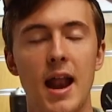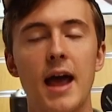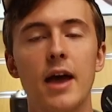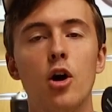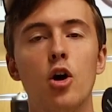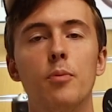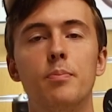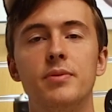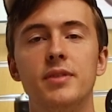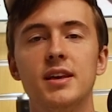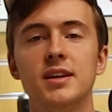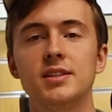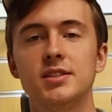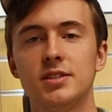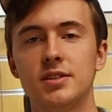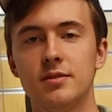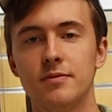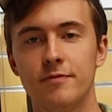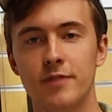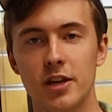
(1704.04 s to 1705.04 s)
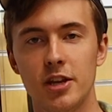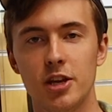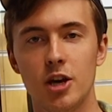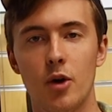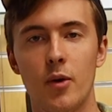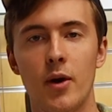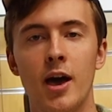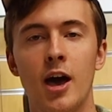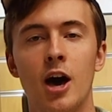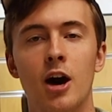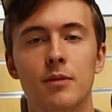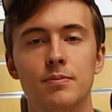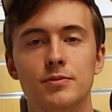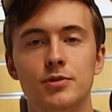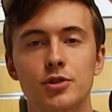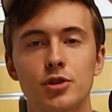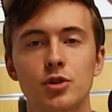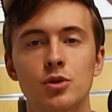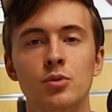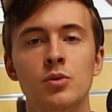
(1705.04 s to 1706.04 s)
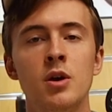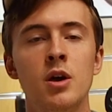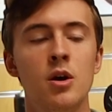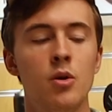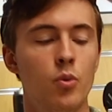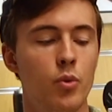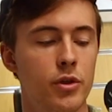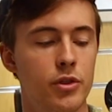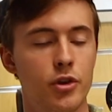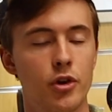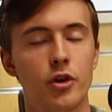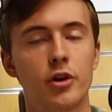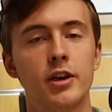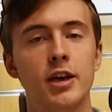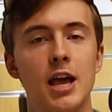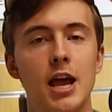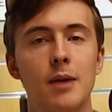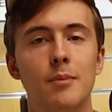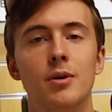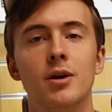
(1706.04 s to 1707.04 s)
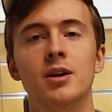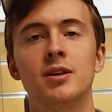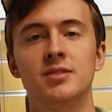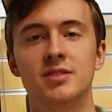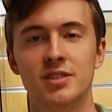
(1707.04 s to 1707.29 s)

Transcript: And I hope this video helped you with your camera